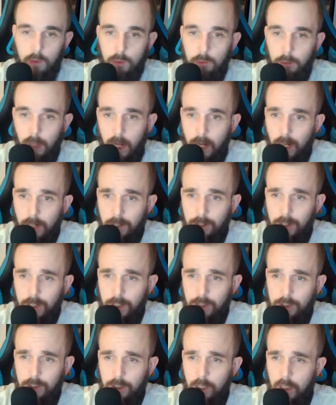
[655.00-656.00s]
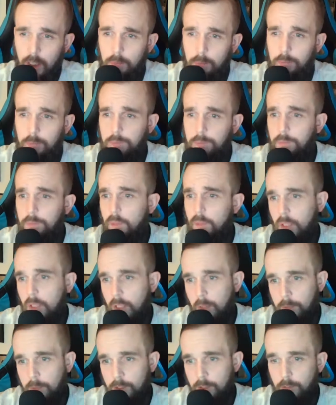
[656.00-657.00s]
behind Nick Chubb.
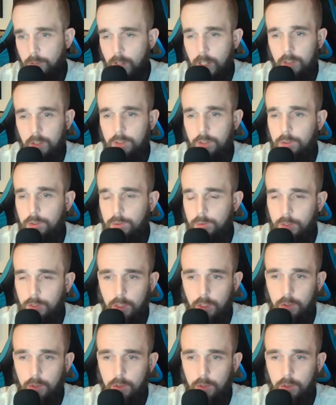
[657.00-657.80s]
His value,